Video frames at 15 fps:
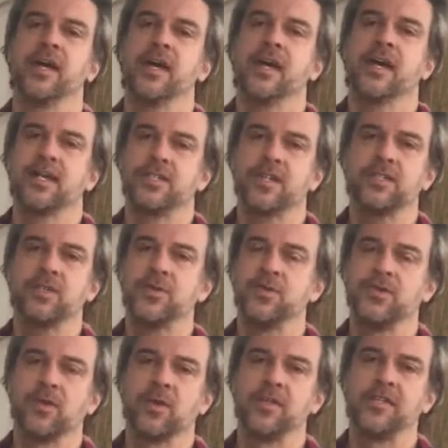It's also a
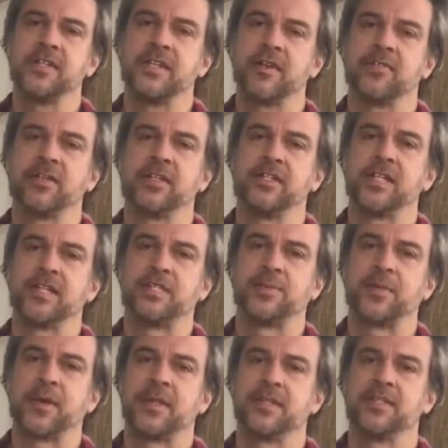story that definitely takes
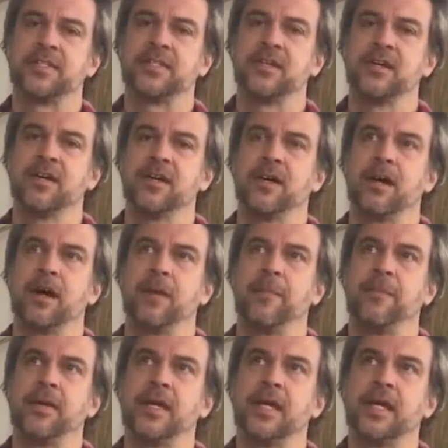place
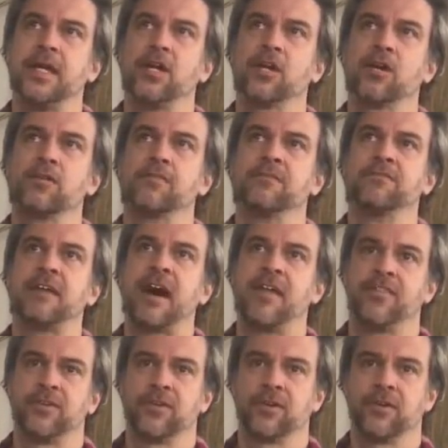in her
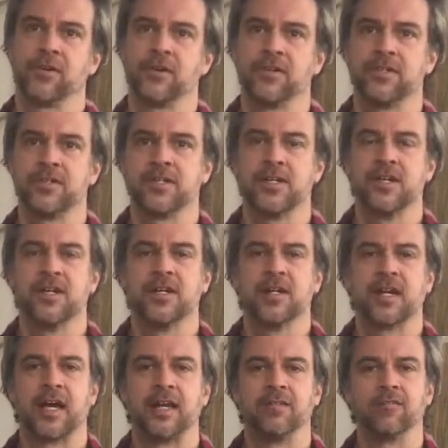father's
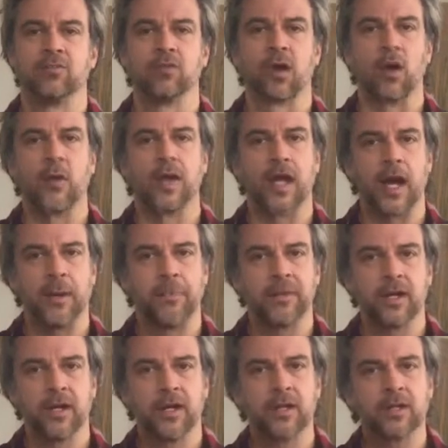kind of growing up
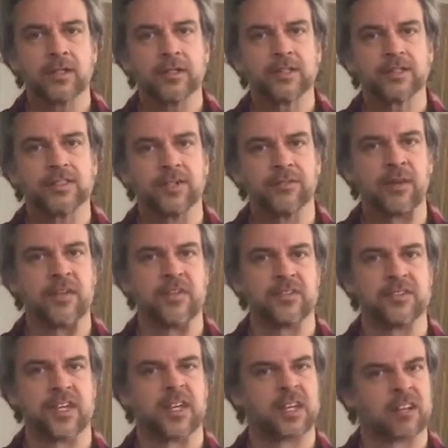years. Her father's
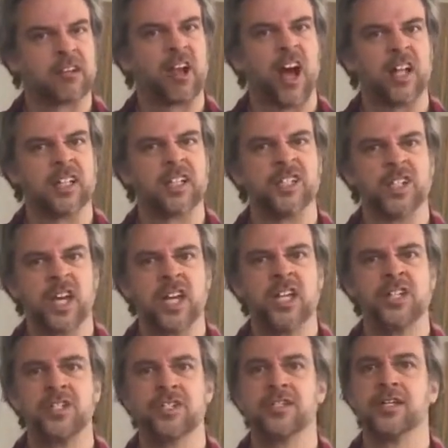like college
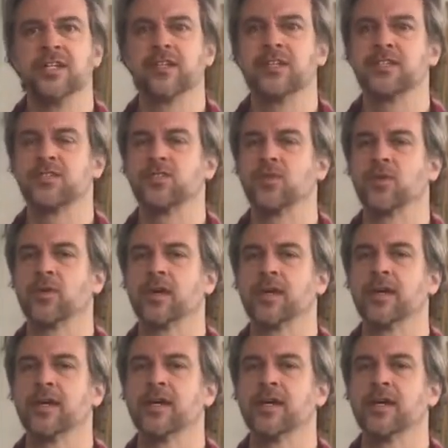aged in this story,